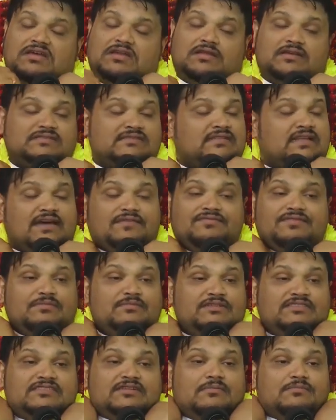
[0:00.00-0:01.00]
It doesn't have to
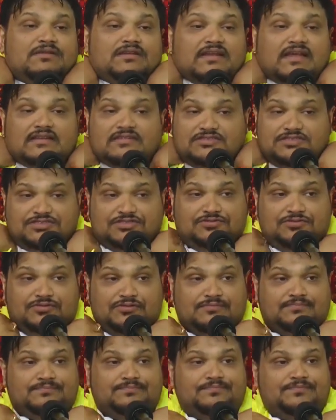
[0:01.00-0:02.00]
be something that is
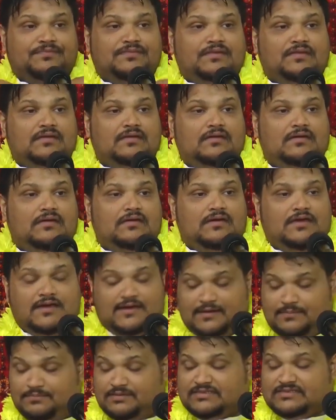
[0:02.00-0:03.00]
shown,
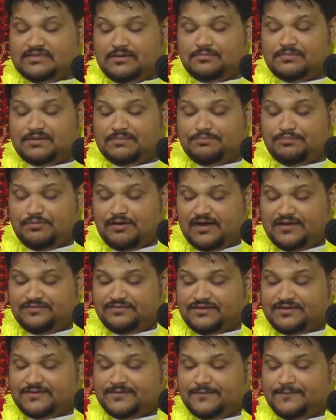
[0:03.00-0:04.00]
it could be something
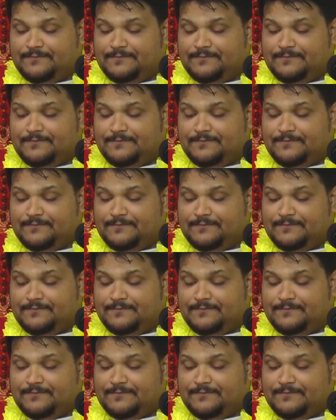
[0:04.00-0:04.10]
private.